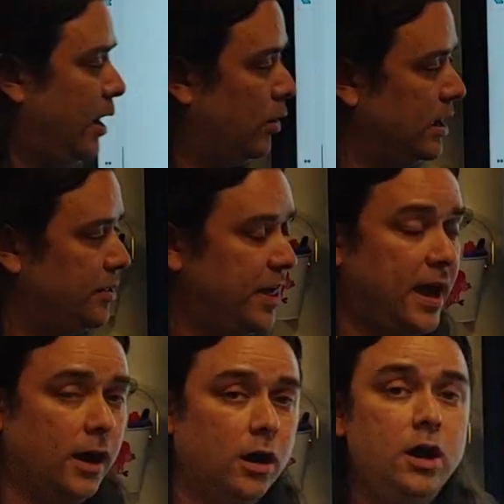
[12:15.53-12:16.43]
area
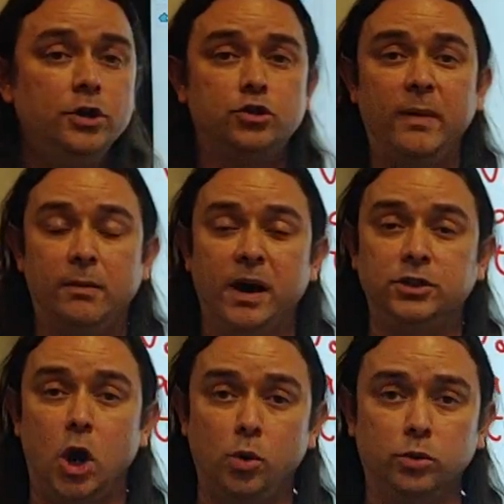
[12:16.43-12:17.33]
there to make my
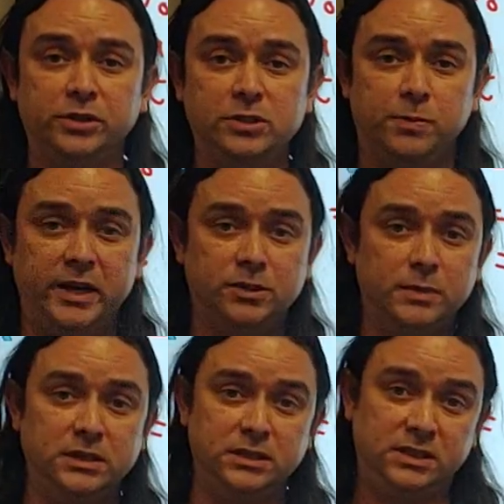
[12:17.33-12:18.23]
total displacement